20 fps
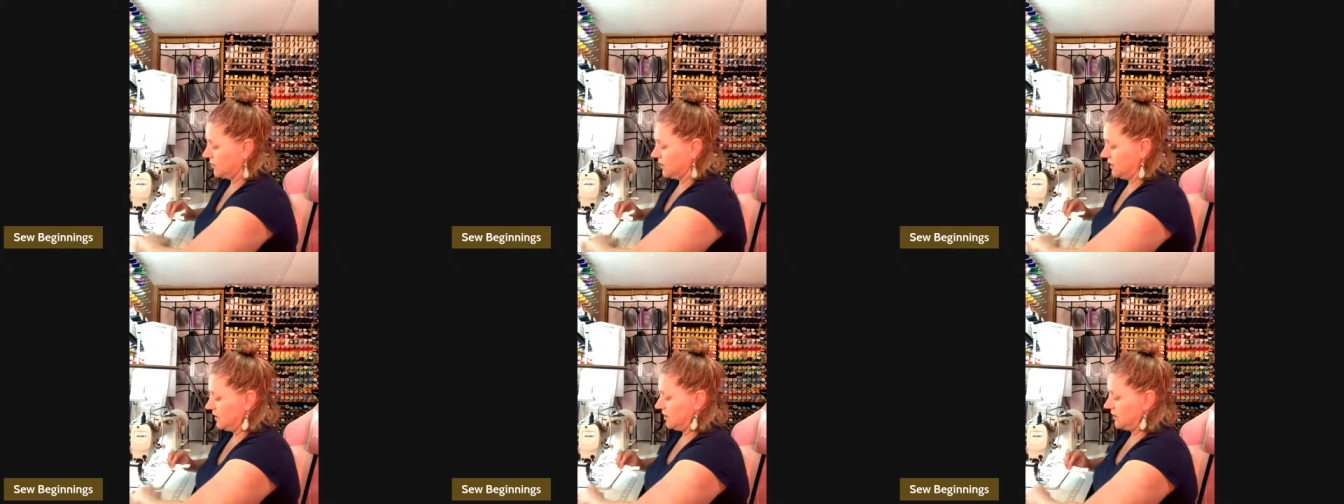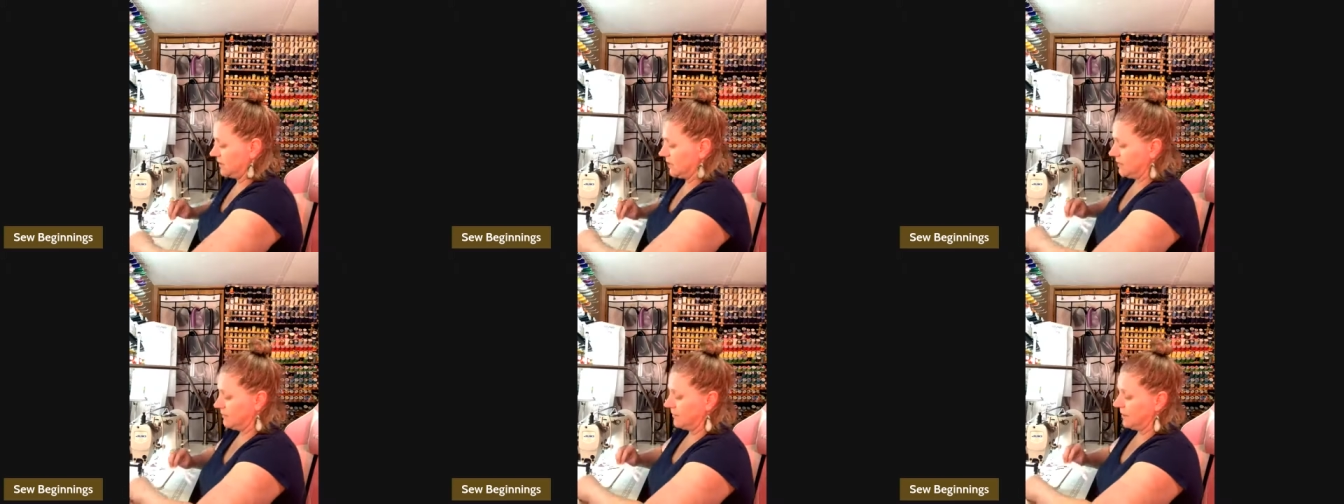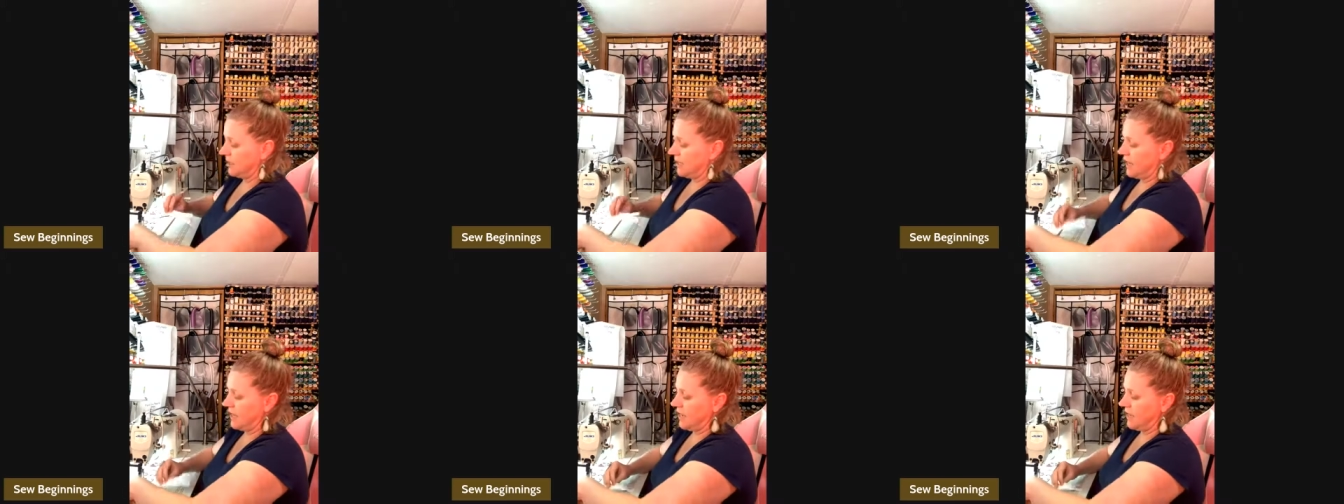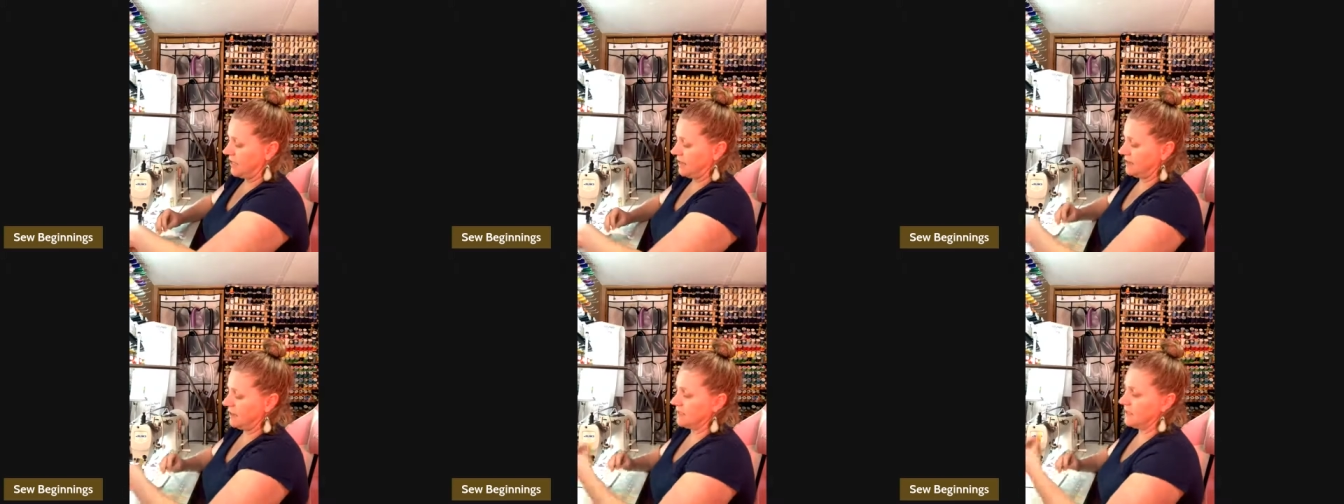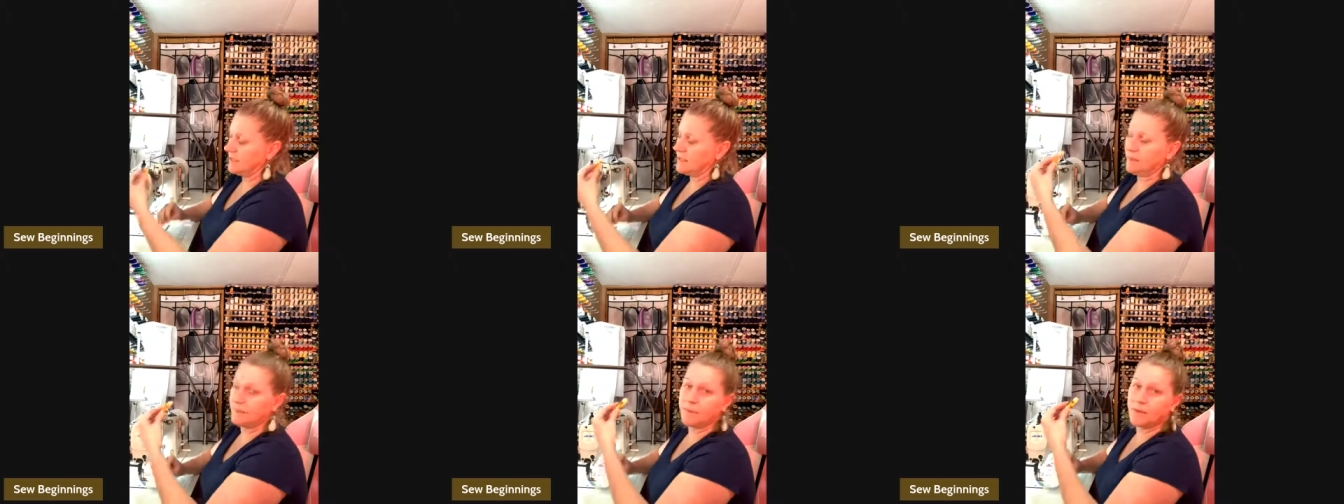is I'm going to add
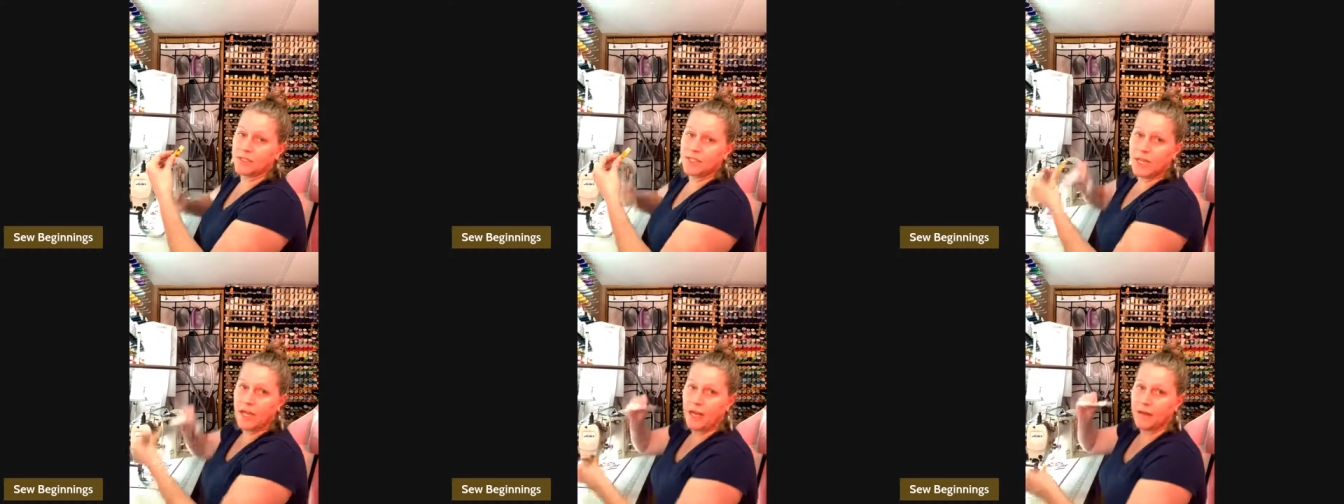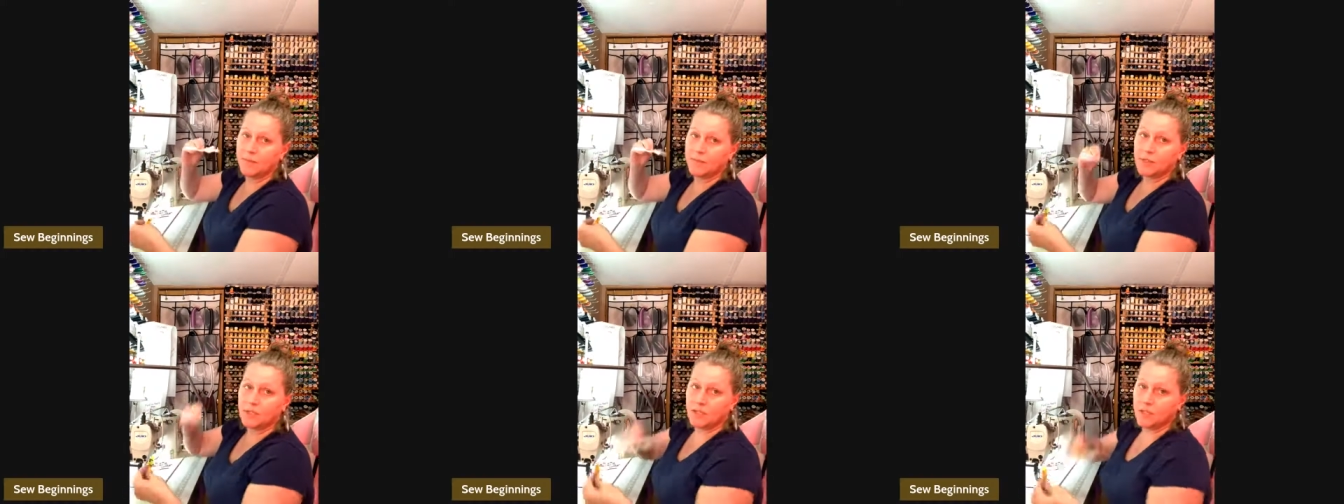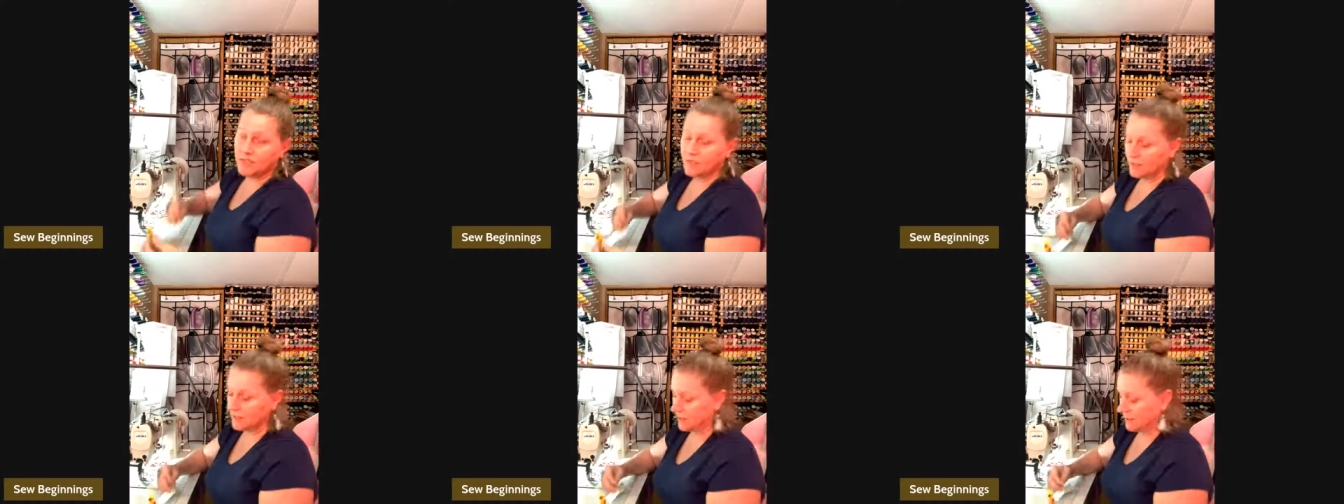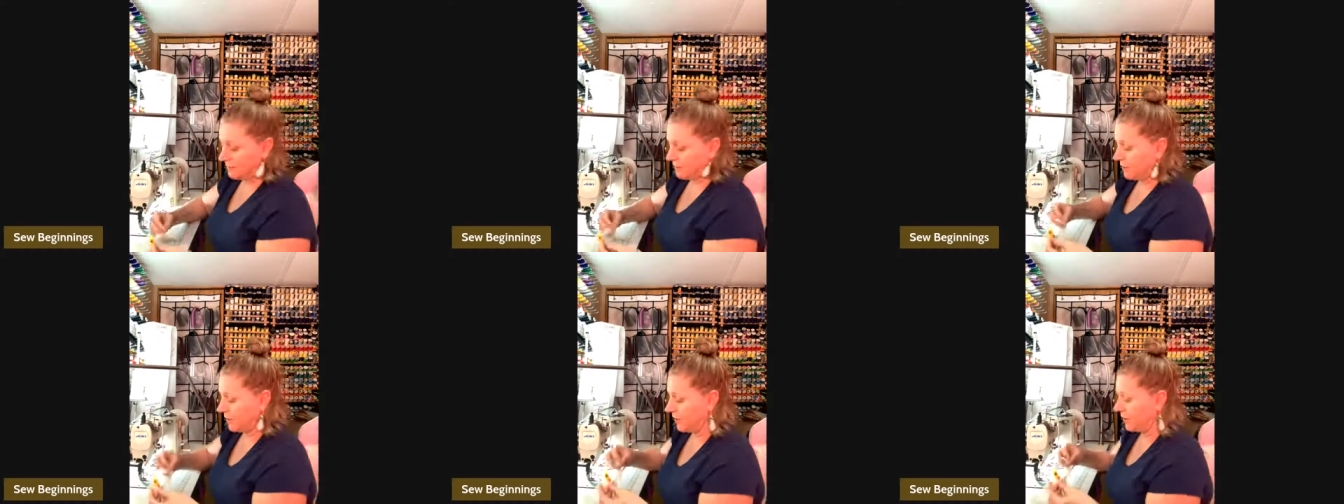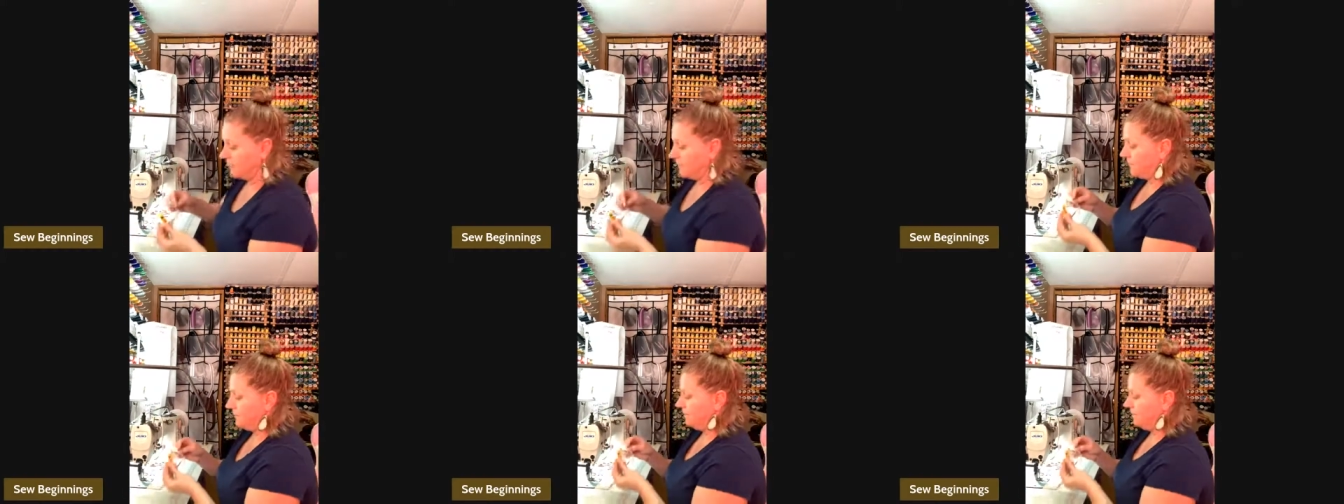these zipper tabs to the zipper.